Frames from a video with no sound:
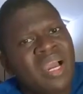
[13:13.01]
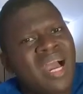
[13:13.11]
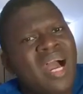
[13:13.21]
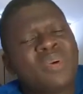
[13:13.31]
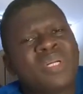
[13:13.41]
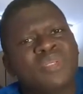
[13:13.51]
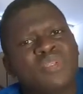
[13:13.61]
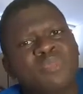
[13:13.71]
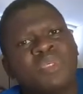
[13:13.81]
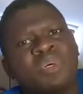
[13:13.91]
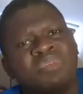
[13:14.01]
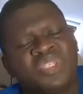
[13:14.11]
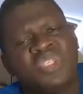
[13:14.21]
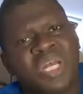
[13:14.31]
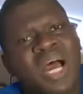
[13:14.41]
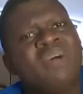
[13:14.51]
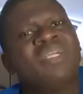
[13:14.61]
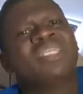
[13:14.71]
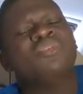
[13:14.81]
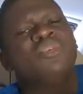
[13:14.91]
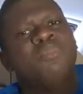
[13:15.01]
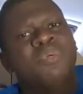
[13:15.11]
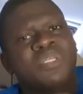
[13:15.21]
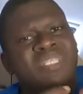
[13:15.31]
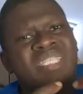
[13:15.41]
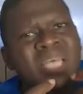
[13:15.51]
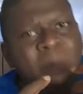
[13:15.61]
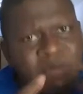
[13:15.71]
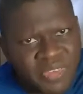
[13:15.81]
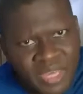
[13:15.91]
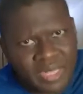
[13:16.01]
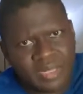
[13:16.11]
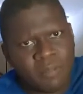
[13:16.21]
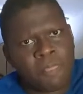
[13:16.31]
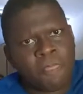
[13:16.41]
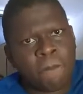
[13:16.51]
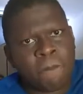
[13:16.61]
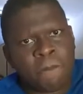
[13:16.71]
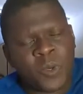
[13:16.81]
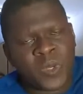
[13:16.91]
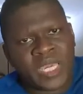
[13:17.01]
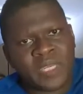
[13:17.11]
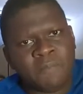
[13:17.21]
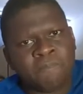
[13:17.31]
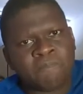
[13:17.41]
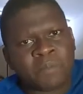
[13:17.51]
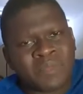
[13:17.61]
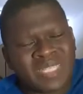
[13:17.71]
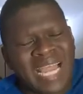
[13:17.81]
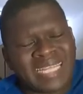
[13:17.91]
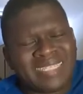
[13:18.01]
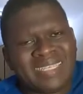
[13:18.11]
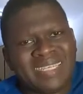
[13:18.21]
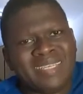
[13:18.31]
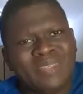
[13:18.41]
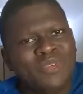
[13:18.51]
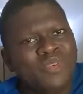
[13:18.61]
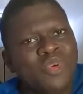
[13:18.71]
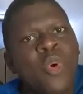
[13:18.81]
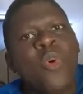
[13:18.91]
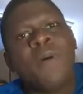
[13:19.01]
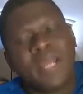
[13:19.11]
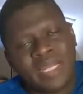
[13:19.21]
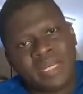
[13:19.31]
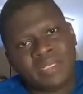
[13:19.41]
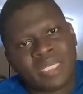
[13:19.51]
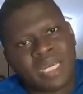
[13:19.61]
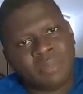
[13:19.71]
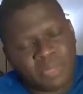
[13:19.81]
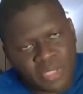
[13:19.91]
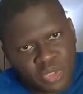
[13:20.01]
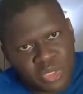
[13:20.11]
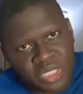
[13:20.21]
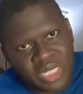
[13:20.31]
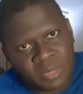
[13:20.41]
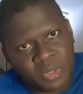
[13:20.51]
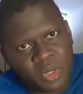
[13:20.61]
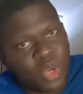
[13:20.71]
How can you be original? How can you bring something, okay, that nobody else can bring to the table?